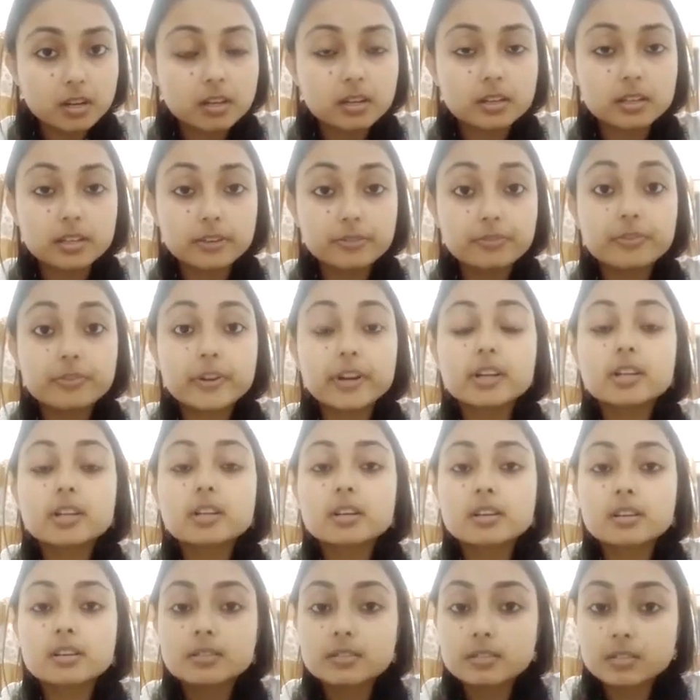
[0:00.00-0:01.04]
different
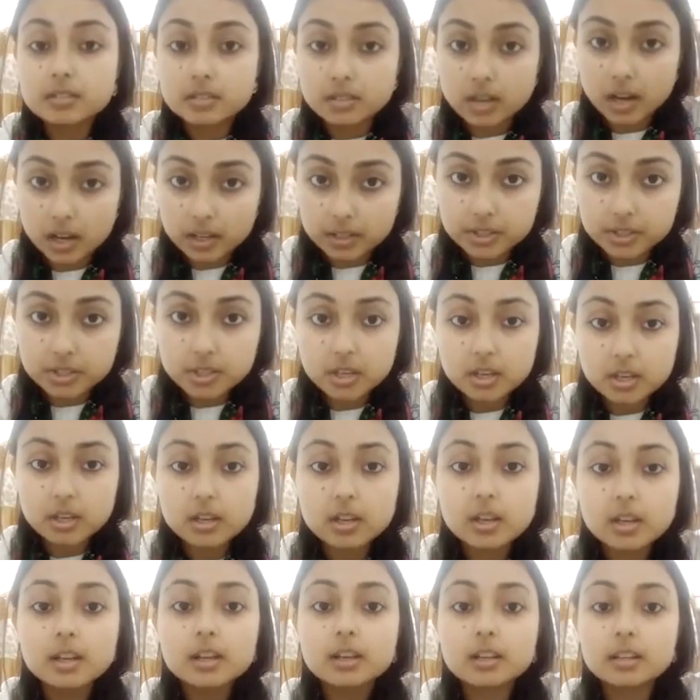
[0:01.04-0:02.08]
structure.
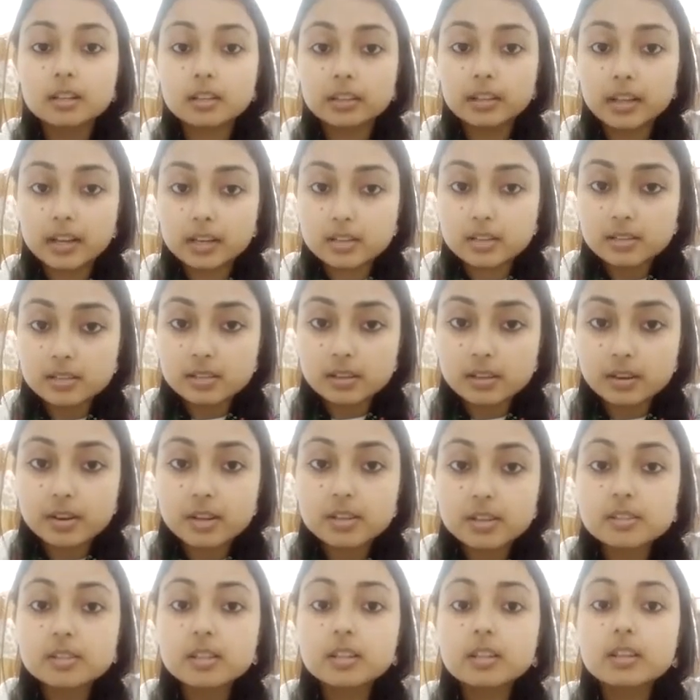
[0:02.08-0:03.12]
That is the
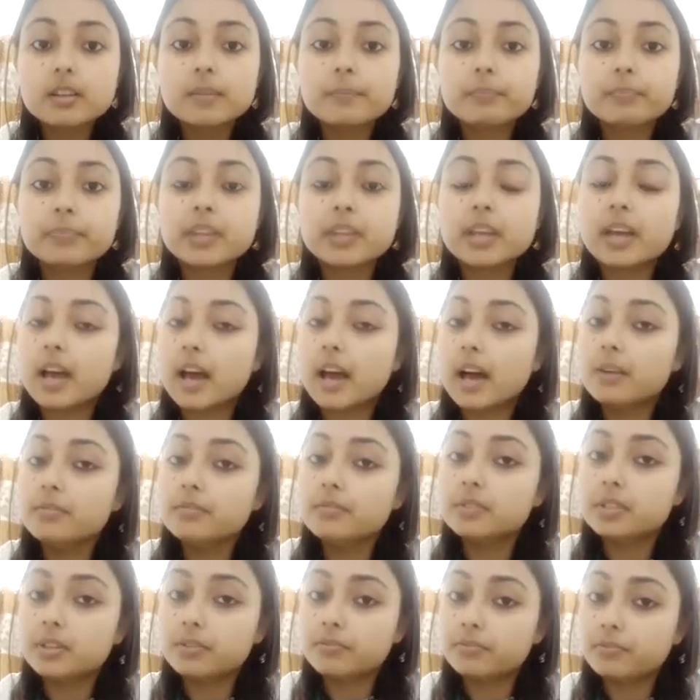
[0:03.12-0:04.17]
reason they
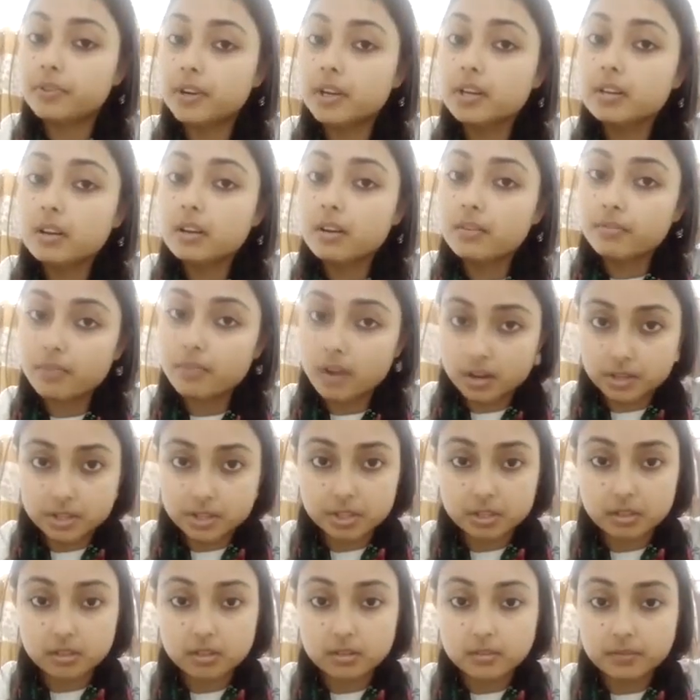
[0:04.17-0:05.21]
have different
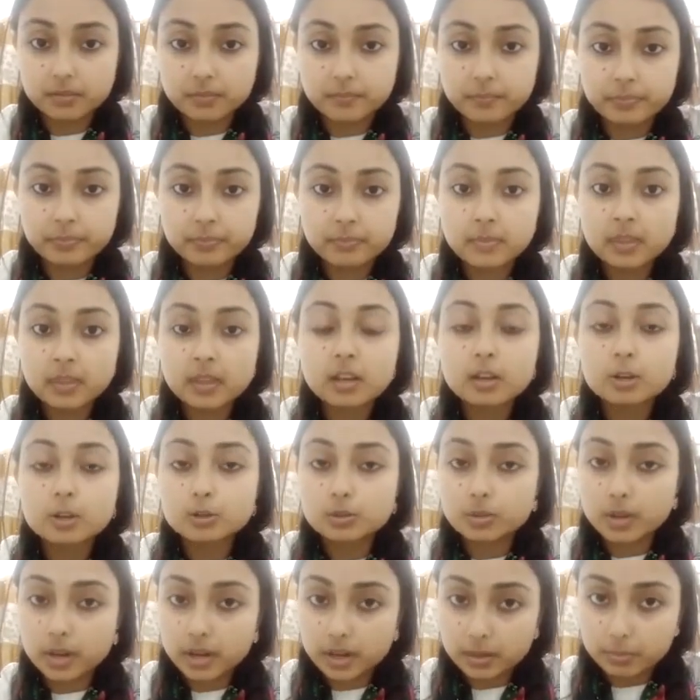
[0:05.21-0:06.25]
function.
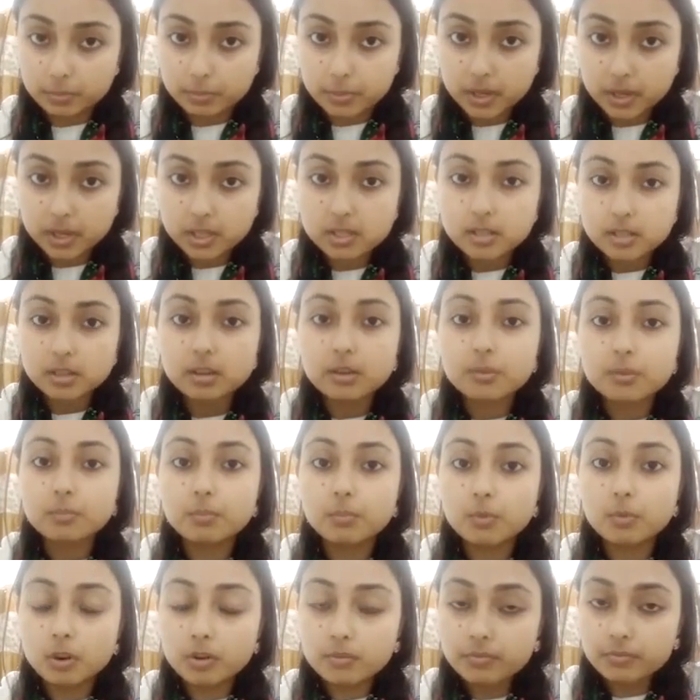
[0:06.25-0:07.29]
So I repeat,
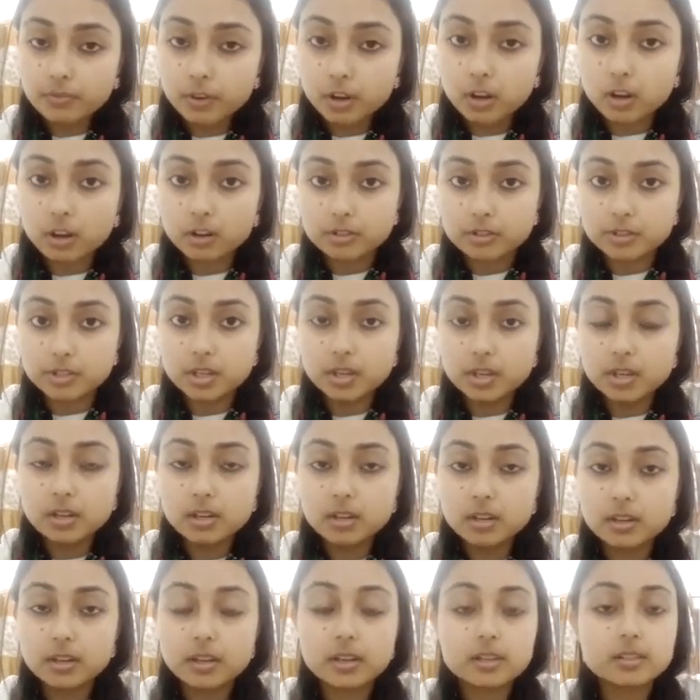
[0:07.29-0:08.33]
morphology
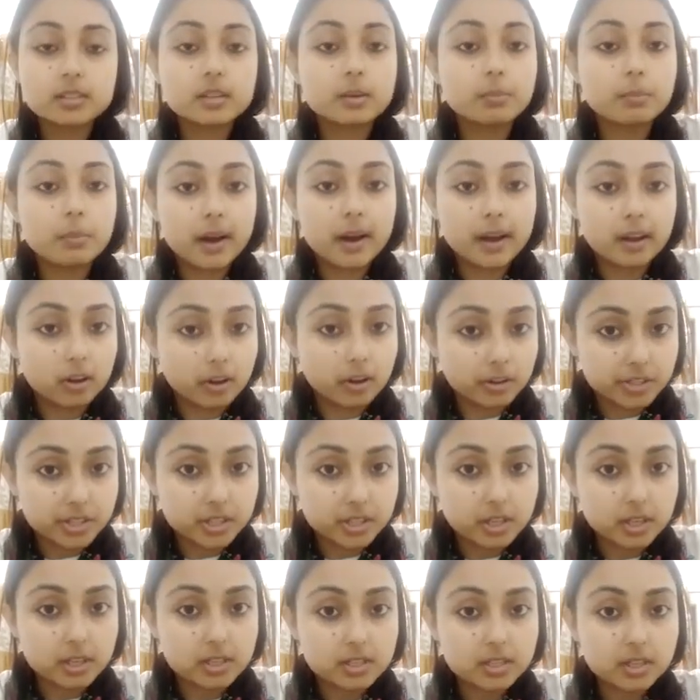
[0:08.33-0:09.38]
is a
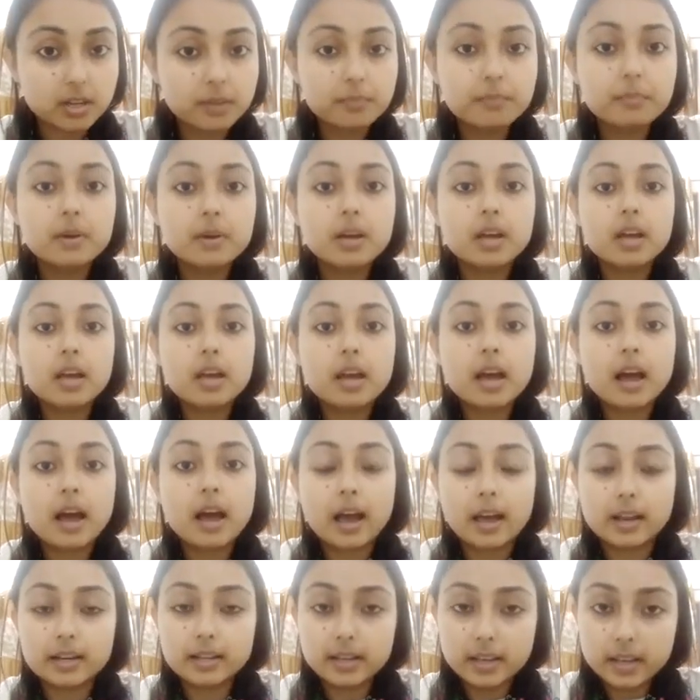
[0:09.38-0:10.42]
biological term
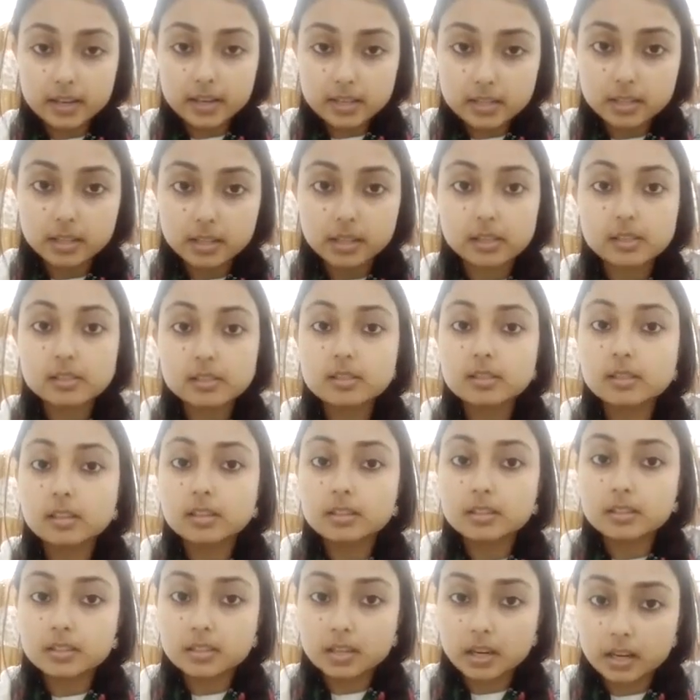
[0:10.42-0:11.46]
and it is the
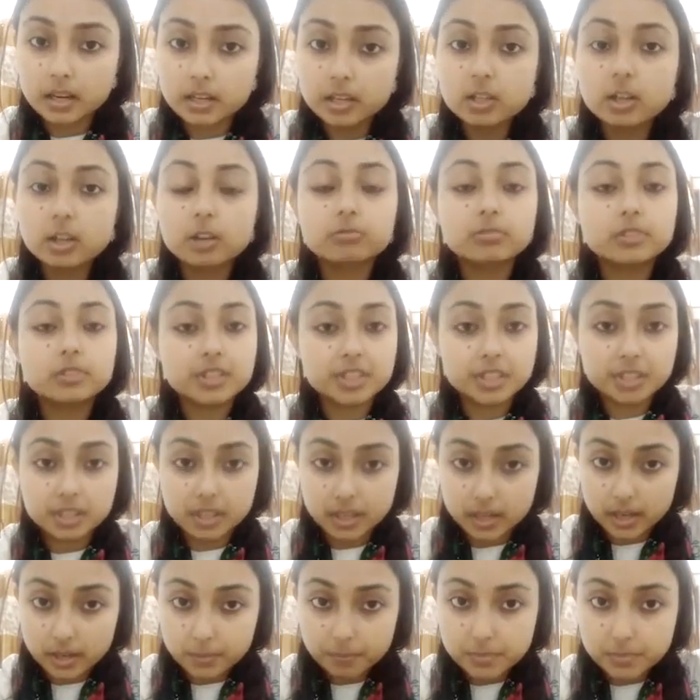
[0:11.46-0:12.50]
study of the
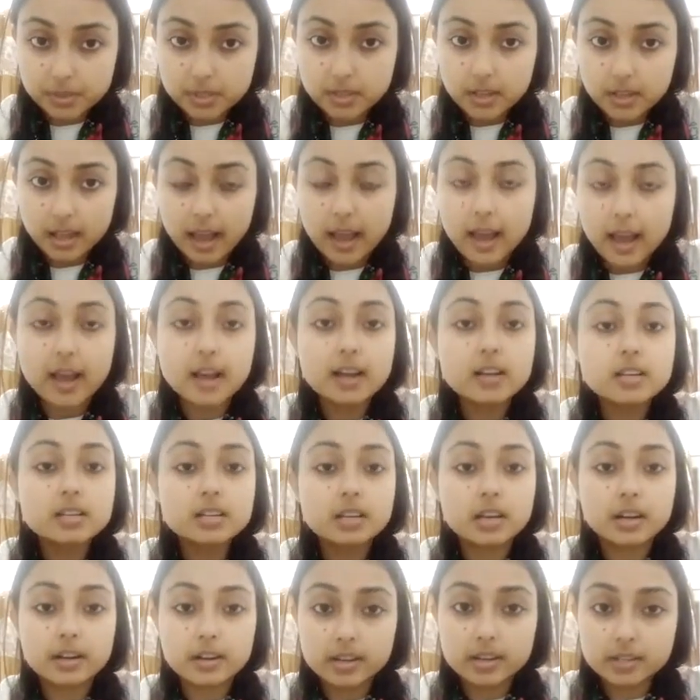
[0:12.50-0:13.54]
shapes and
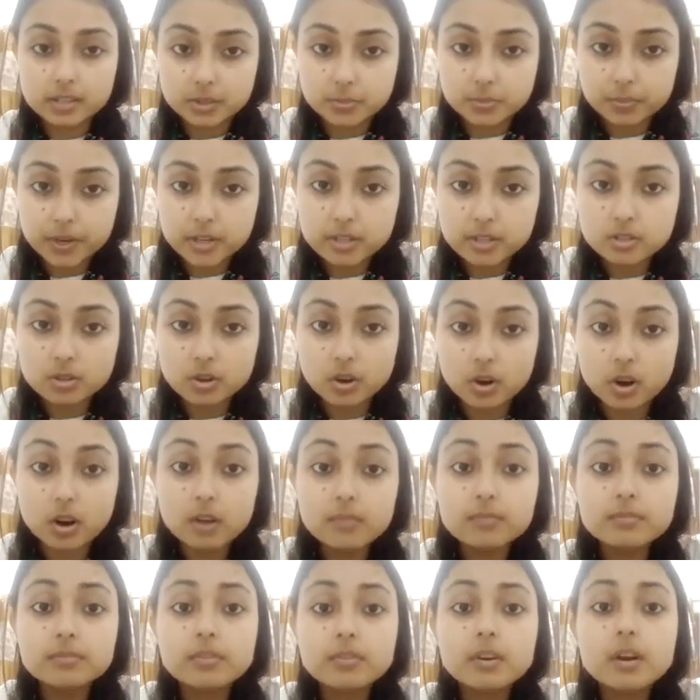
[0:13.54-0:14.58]
arrangement
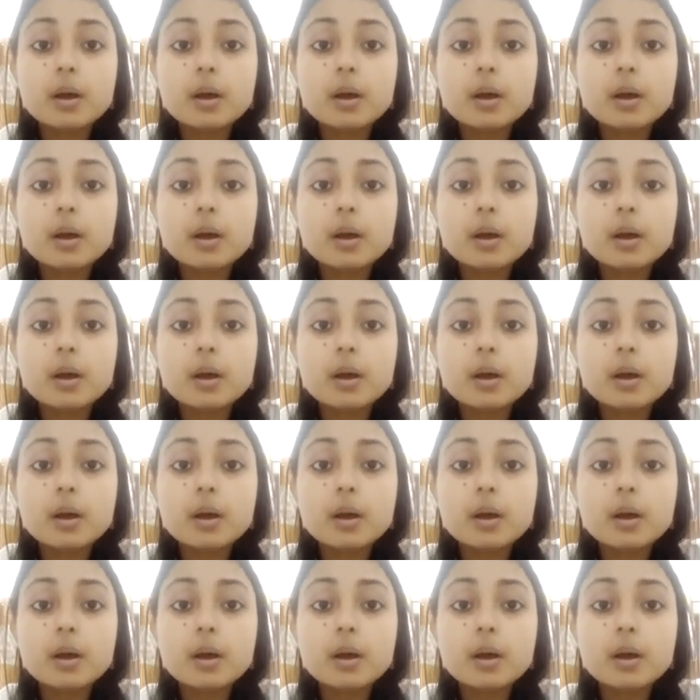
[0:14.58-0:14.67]
of